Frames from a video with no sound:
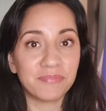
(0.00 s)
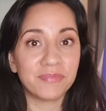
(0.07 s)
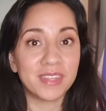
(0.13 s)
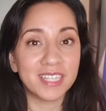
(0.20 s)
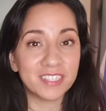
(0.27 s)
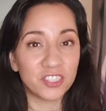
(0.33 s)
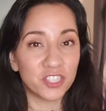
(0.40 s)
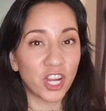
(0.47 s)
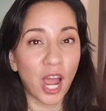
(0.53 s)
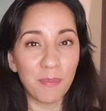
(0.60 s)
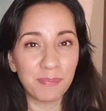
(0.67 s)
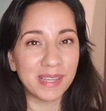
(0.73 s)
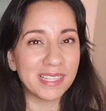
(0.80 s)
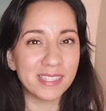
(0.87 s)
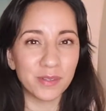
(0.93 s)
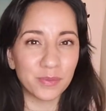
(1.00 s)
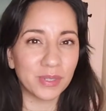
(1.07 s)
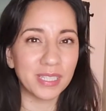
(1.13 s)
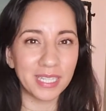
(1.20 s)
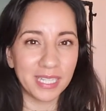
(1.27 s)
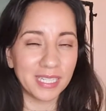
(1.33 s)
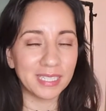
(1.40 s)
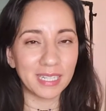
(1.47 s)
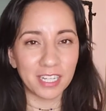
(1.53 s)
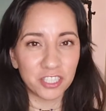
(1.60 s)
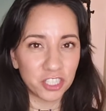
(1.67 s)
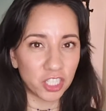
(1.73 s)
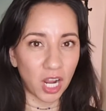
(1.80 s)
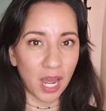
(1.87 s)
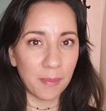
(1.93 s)
This shop isn't really a
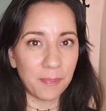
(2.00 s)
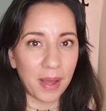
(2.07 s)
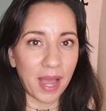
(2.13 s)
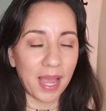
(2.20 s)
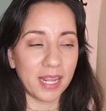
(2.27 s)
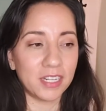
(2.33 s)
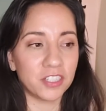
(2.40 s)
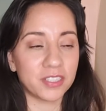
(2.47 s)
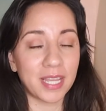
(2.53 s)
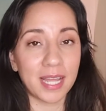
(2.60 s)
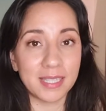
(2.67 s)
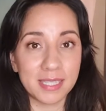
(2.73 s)
shop. I just had